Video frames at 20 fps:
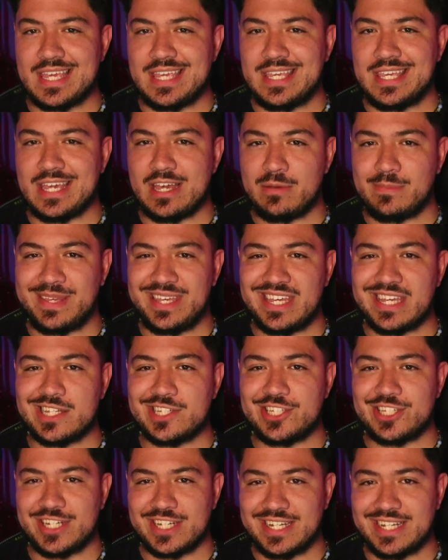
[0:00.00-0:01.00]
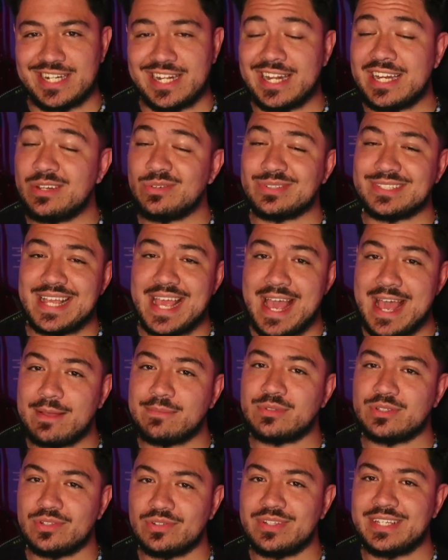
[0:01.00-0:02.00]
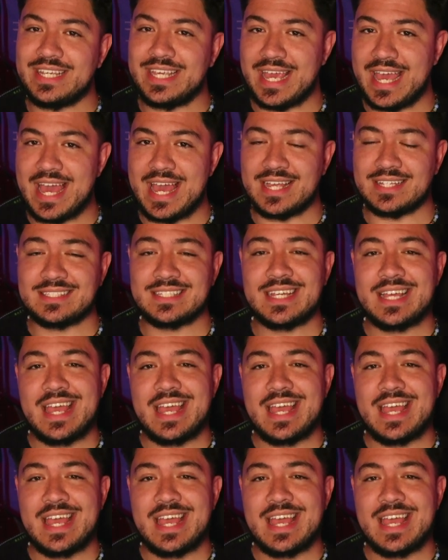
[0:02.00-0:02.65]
yummy chicken, and it was absolutely gas.